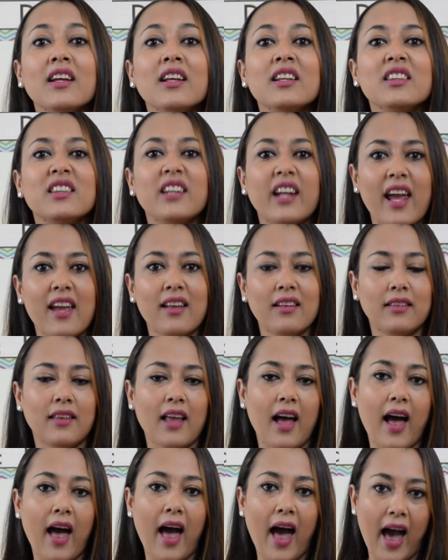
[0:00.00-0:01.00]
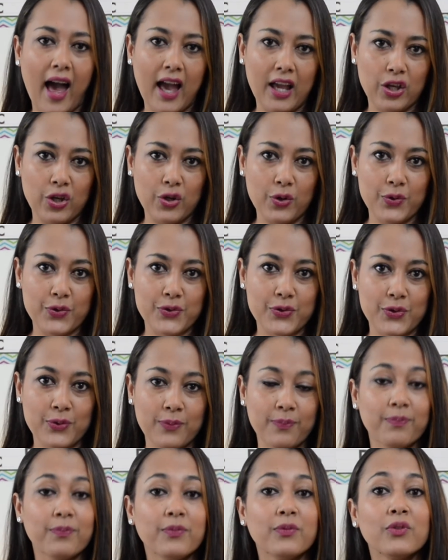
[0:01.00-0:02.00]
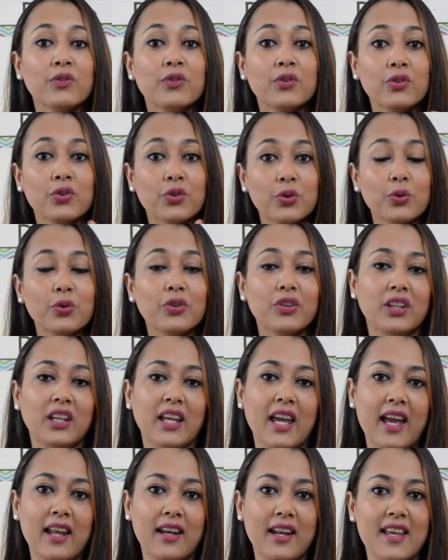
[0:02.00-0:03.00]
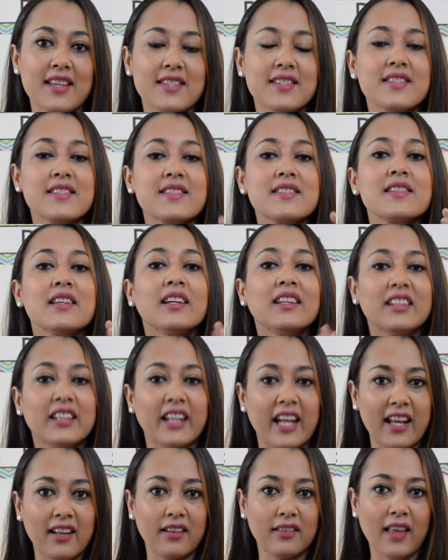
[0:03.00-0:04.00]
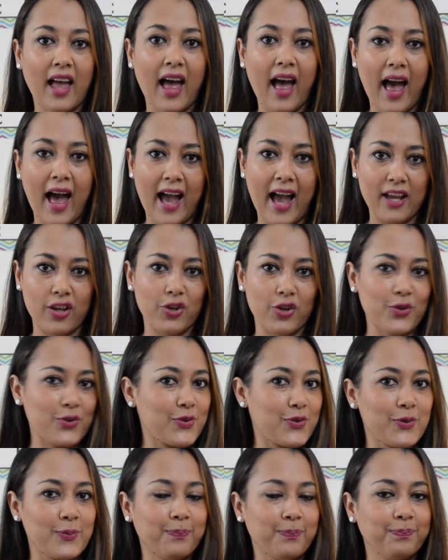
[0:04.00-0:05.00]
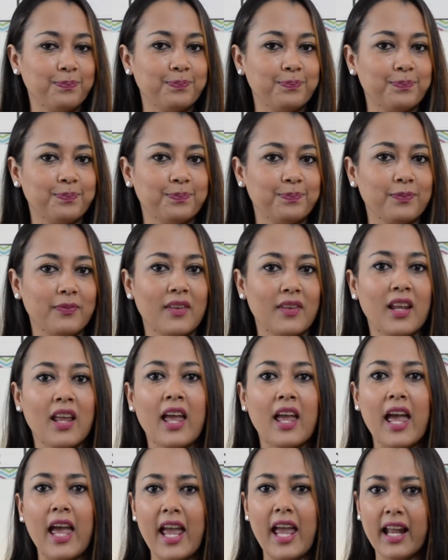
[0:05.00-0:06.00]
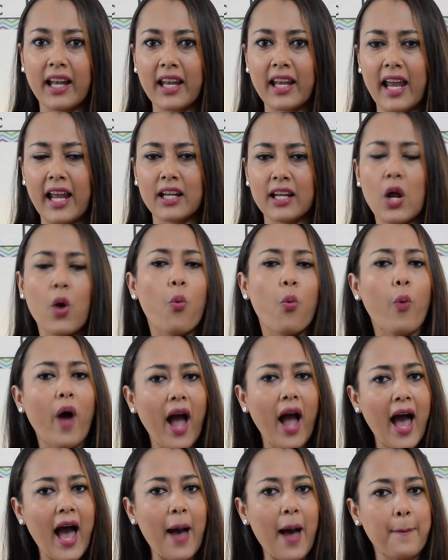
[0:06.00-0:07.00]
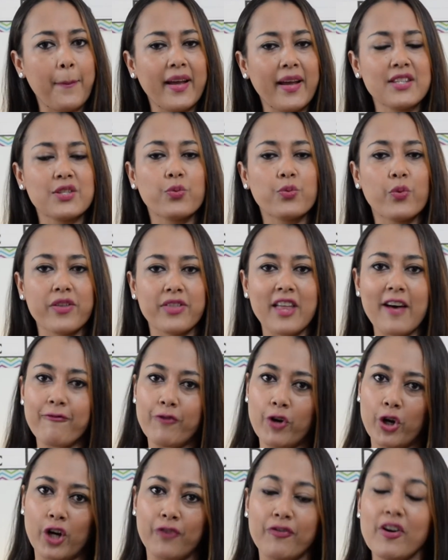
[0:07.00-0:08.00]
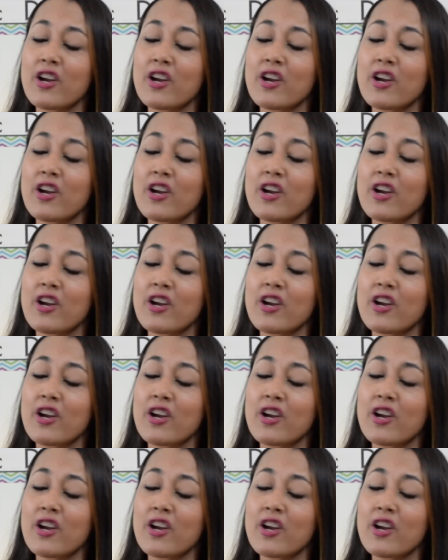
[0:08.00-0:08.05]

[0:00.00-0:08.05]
30 años. Tú tienes 30 años. And then, what happens with the verb